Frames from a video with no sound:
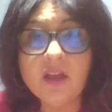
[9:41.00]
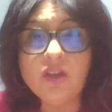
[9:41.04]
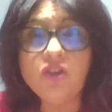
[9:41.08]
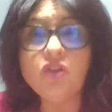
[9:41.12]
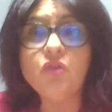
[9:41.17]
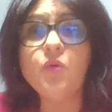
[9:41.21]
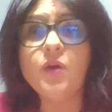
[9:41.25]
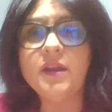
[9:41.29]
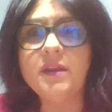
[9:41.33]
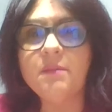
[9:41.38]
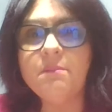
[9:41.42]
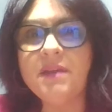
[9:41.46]

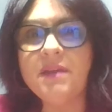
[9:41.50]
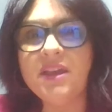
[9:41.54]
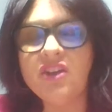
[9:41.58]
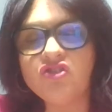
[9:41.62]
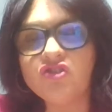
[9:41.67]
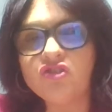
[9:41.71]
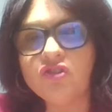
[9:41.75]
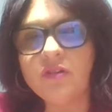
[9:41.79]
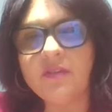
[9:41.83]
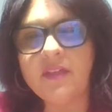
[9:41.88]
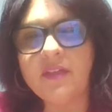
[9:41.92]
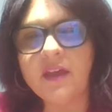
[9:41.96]
You want to make
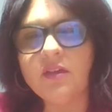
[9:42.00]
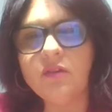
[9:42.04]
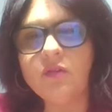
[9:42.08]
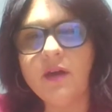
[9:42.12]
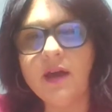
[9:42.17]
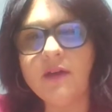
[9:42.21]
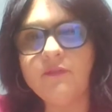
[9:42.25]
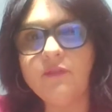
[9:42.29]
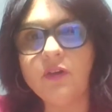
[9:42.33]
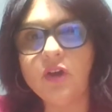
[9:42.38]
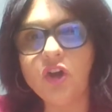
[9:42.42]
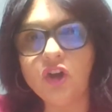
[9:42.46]
sure that you
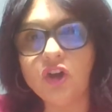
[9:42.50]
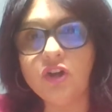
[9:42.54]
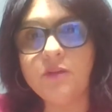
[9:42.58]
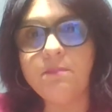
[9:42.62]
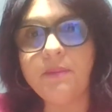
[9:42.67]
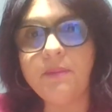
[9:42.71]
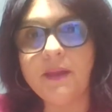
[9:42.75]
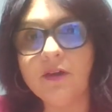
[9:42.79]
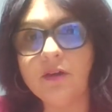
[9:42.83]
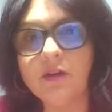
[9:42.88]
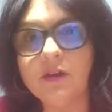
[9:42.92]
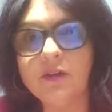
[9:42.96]
have a good
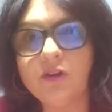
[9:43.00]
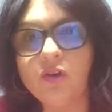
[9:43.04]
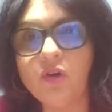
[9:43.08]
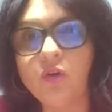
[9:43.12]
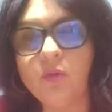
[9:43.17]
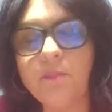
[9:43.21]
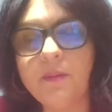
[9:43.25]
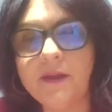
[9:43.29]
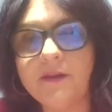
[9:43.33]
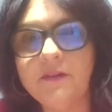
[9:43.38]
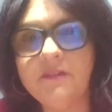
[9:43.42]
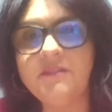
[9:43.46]

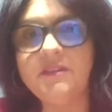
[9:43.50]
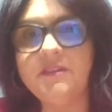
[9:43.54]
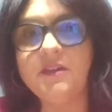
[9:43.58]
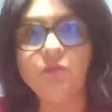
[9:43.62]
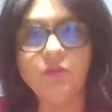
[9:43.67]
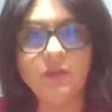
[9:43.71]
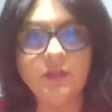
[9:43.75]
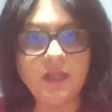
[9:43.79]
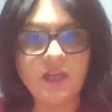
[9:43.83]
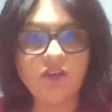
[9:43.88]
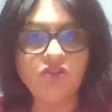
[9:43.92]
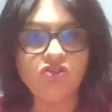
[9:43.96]
co-parenting
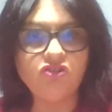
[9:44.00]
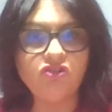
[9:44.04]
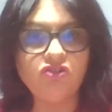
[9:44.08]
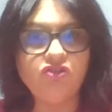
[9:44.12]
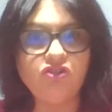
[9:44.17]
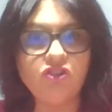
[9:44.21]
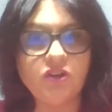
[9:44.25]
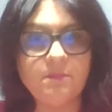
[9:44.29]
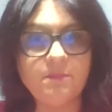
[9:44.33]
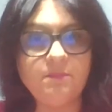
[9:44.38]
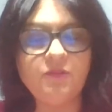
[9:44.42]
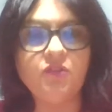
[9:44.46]

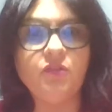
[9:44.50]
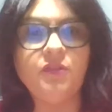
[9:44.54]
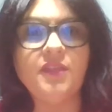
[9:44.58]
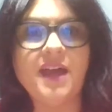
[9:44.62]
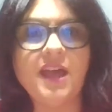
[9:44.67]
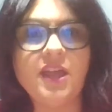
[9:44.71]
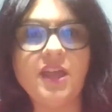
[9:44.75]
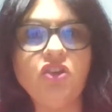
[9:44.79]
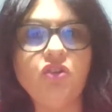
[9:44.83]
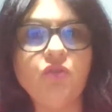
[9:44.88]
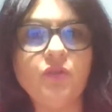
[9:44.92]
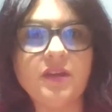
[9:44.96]
relationship so
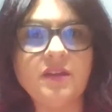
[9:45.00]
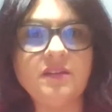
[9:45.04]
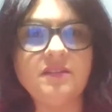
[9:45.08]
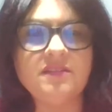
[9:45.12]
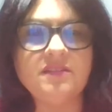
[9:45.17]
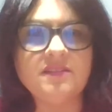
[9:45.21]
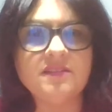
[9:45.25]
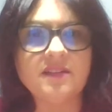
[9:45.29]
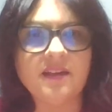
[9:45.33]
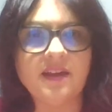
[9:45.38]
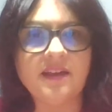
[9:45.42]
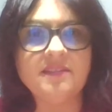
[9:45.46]
that you can
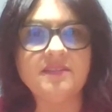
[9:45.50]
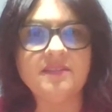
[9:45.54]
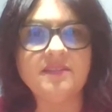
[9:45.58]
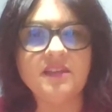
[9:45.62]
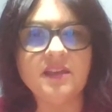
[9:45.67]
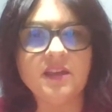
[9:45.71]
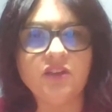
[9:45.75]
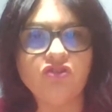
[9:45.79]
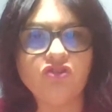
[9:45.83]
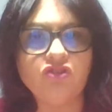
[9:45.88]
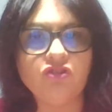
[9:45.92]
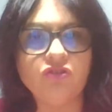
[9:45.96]
discuss
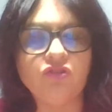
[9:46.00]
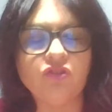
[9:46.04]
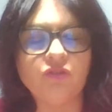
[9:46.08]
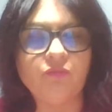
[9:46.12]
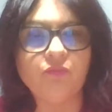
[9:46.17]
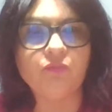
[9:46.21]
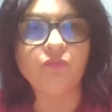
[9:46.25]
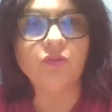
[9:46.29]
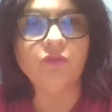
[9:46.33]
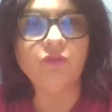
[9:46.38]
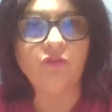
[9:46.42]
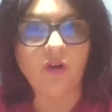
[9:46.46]
the issues
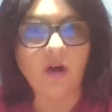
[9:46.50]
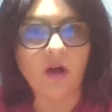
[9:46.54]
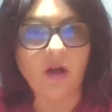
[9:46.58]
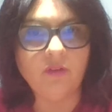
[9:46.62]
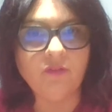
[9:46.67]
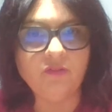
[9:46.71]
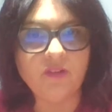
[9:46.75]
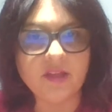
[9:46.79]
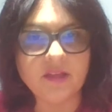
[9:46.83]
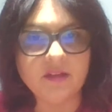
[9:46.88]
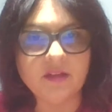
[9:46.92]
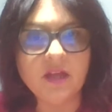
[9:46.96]

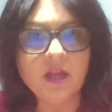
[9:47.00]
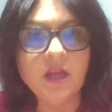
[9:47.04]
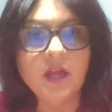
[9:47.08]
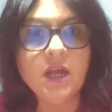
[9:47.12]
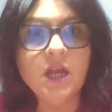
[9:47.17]
revolving